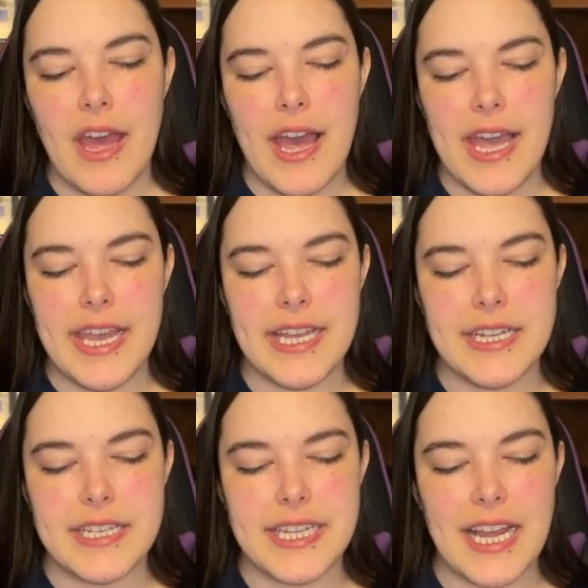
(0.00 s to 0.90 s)

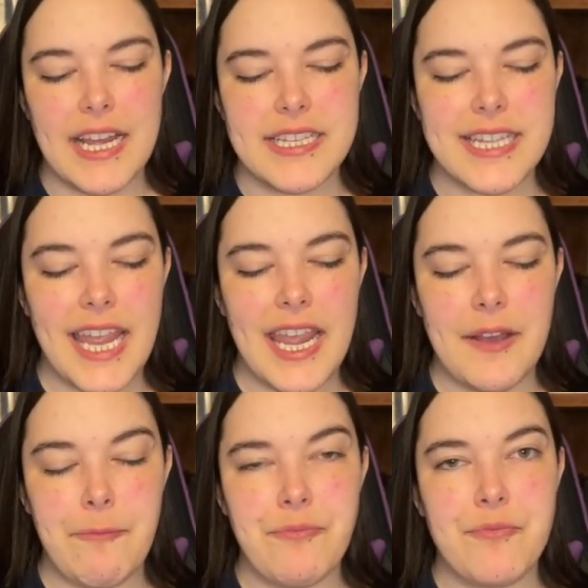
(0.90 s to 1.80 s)
And it has
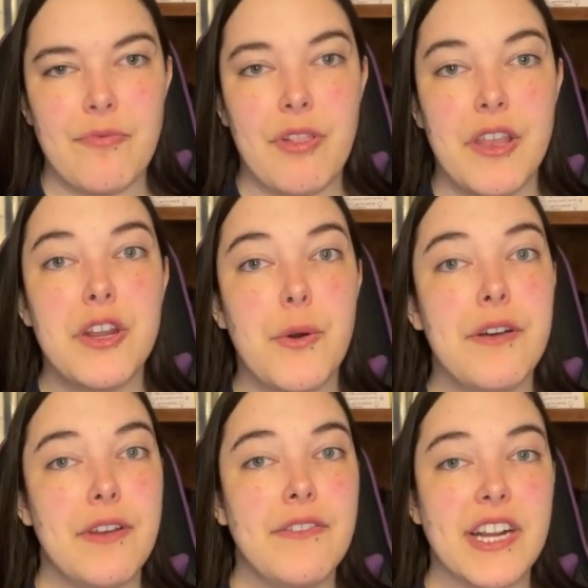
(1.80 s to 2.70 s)
a
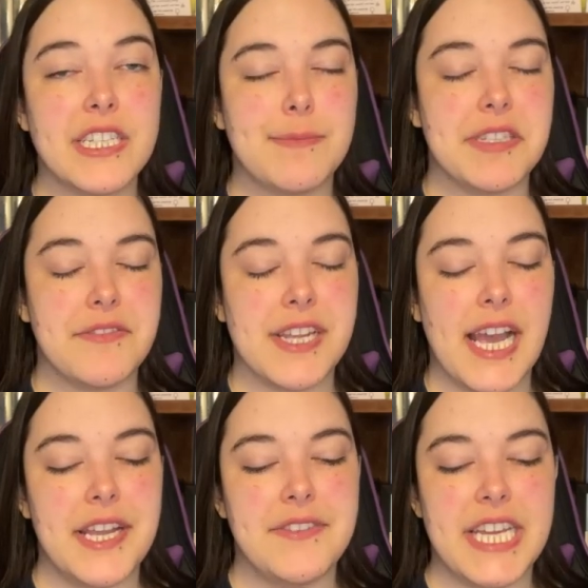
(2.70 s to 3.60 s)
very specific
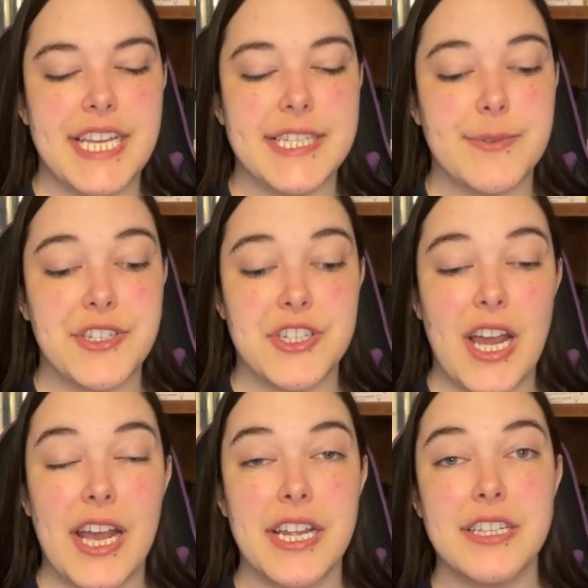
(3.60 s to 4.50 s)
kind of taste, which
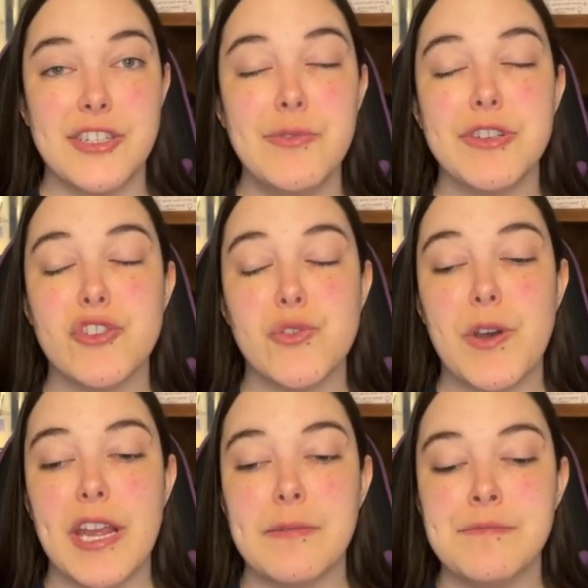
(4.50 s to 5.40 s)
I do
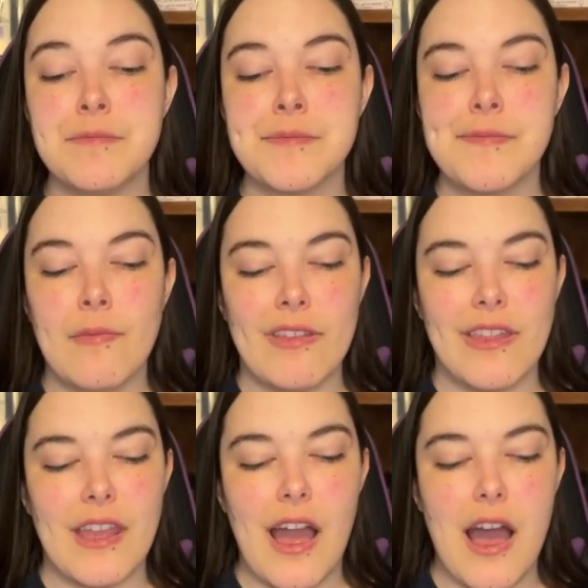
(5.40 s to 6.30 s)
enjoy.
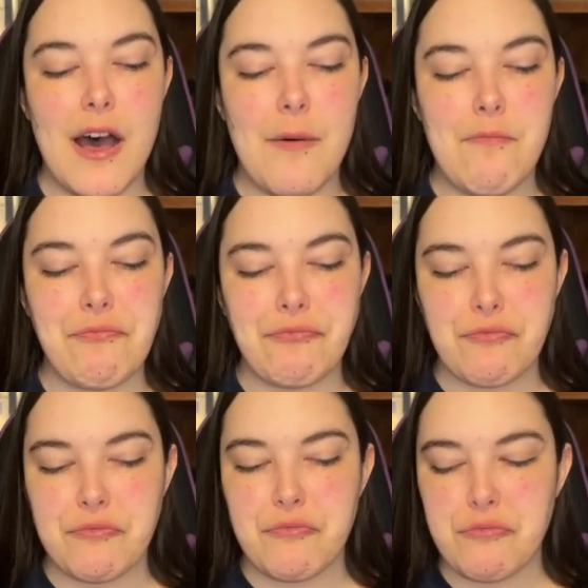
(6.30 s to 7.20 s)
But
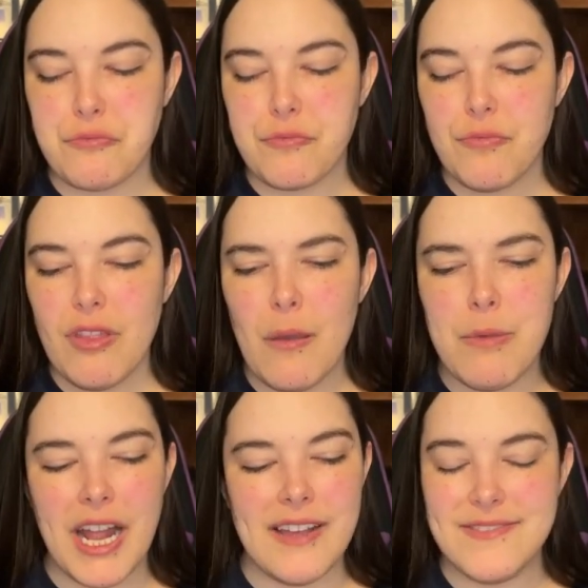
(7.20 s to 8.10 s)

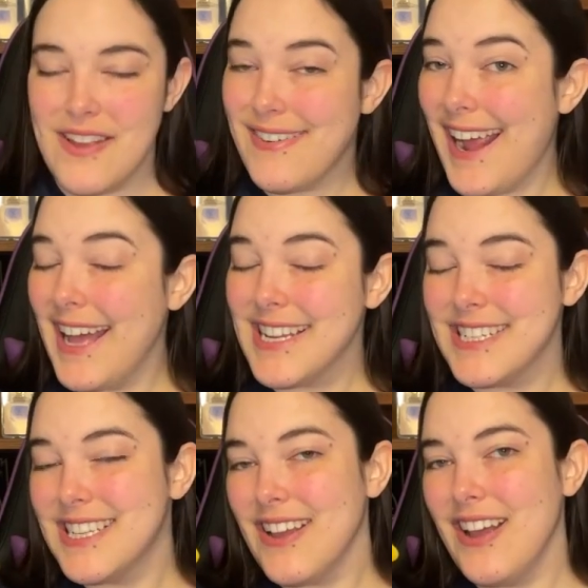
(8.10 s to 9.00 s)
I've never had
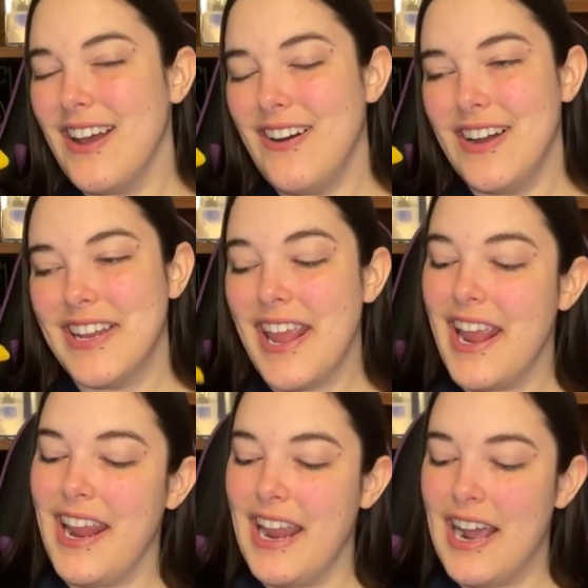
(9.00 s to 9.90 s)
it on
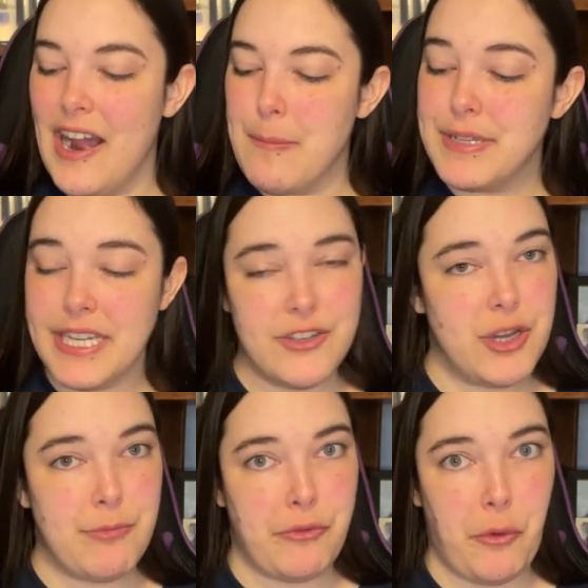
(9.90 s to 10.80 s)
a potato
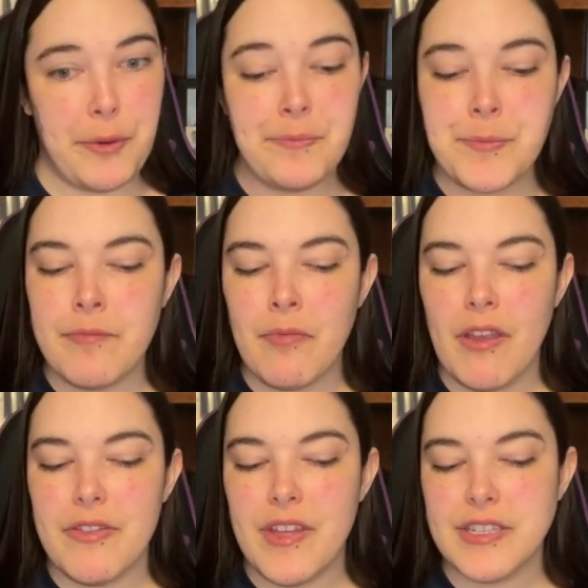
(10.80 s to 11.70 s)
chip before.
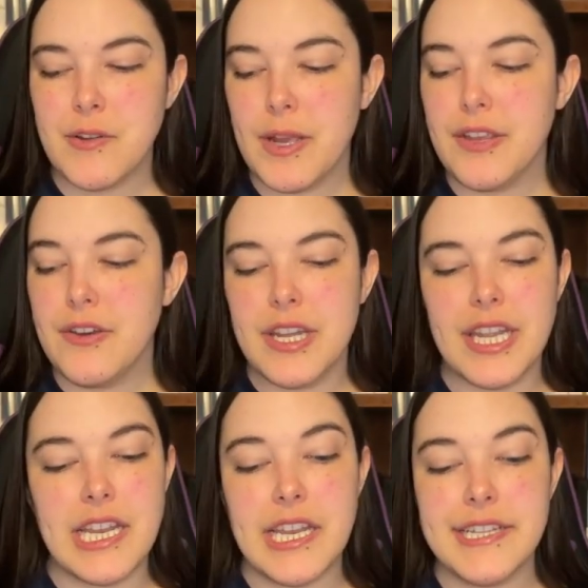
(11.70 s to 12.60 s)
That's quite good.
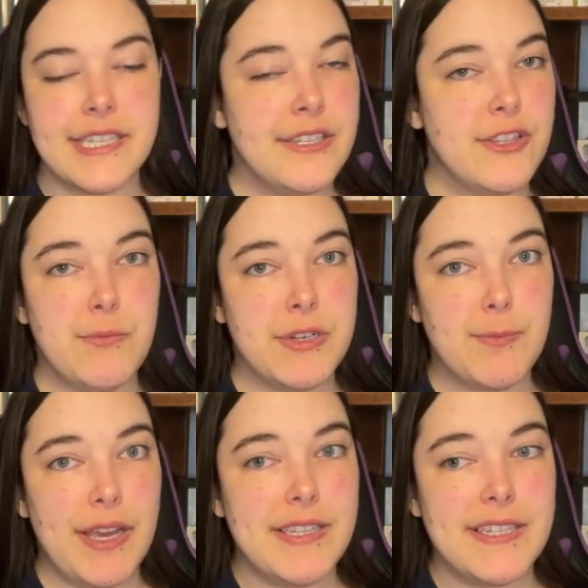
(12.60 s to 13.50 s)
And it isn't super
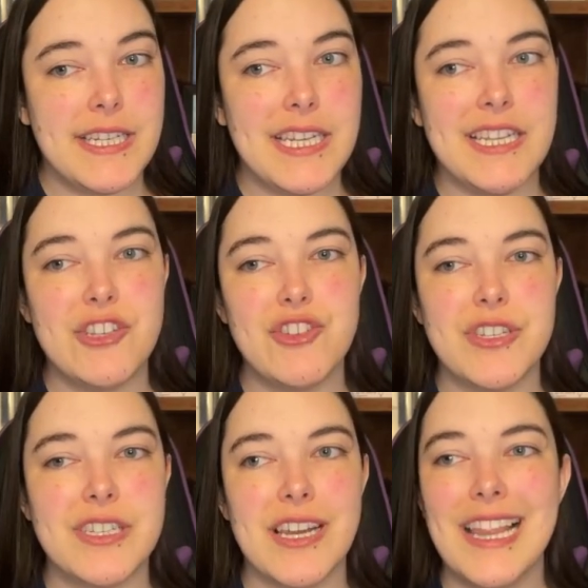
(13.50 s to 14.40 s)
spicy. It is
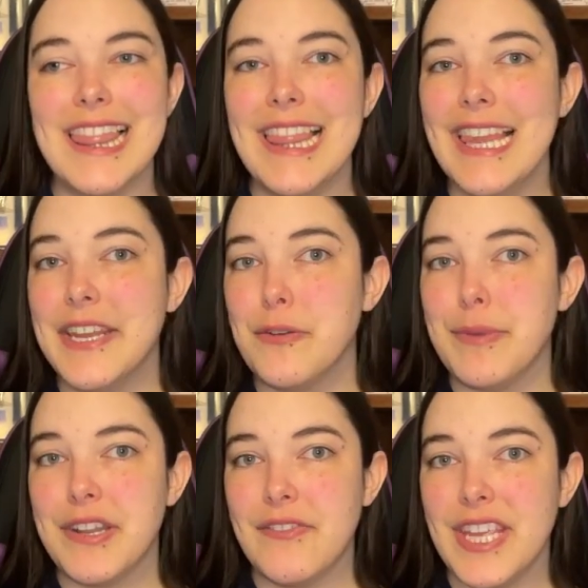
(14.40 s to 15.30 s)
just a little
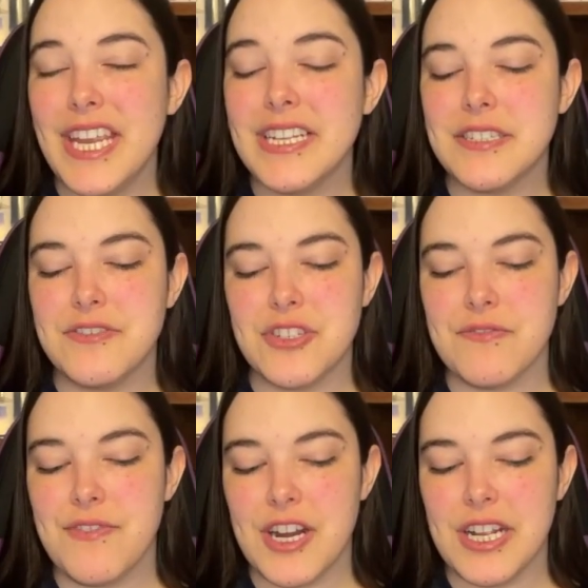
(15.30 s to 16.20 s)
bit of heat, so just
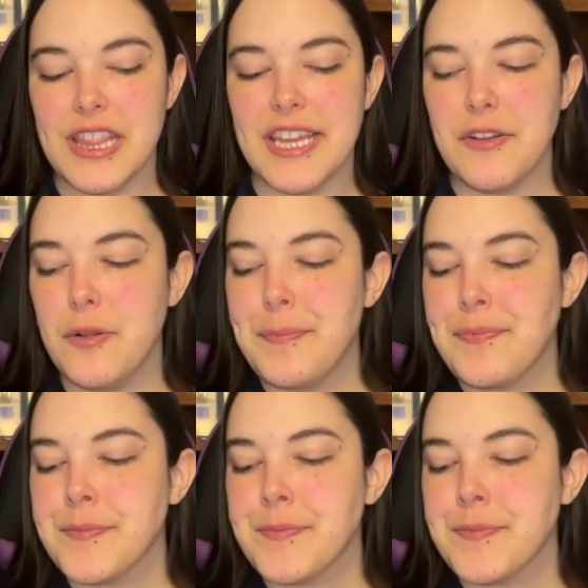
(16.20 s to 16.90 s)
very little.